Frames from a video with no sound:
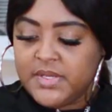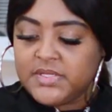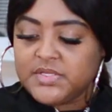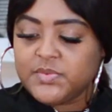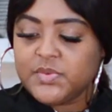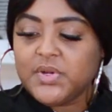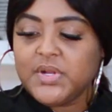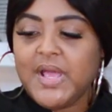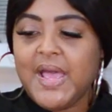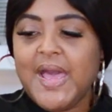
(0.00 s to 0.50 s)

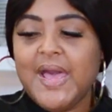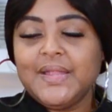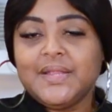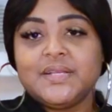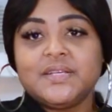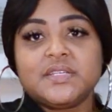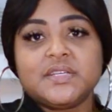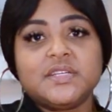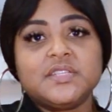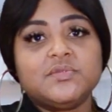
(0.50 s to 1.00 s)
We're going to add
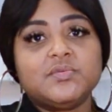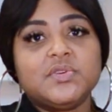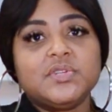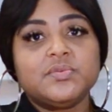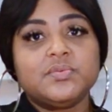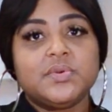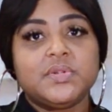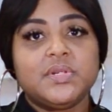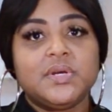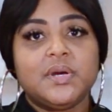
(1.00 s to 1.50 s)
this because once
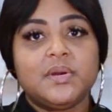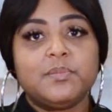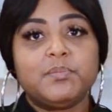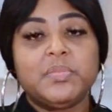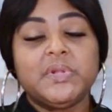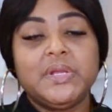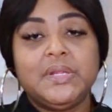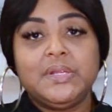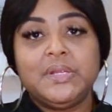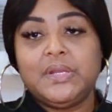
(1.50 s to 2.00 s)
we're done
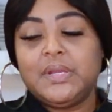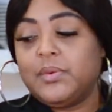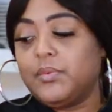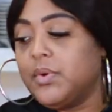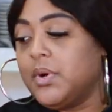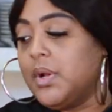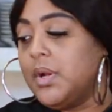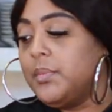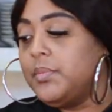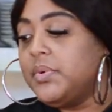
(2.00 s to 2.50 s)
blending it, we're
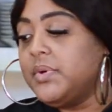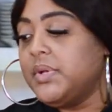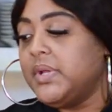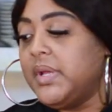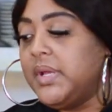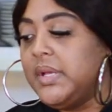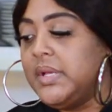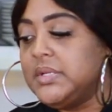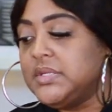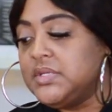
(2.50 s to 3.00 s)
going to put
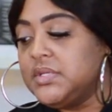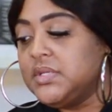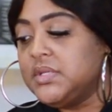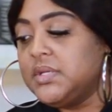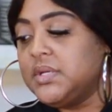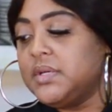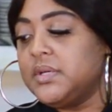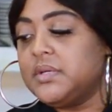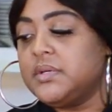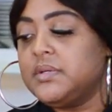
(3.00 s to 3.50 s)
it into
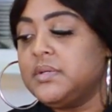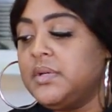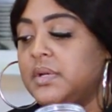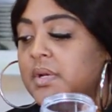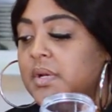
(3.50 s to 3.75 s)
the